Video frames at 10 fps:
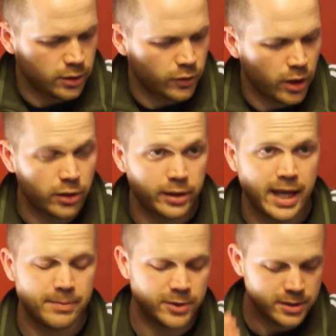crawler
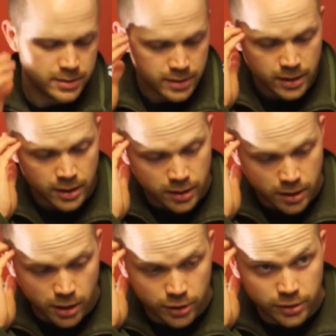captain,
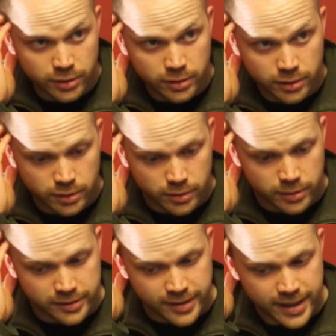on
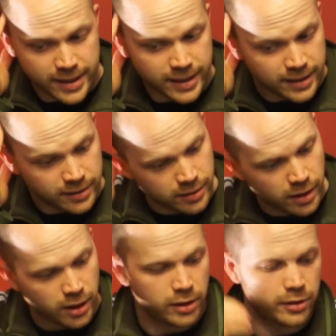the tile, and
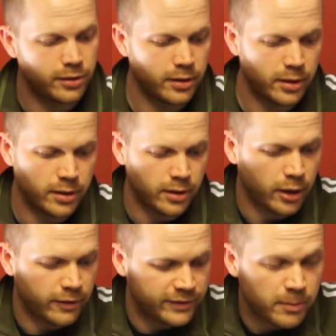all
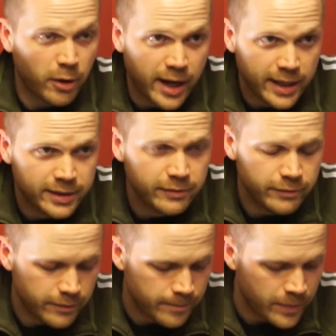of them are active,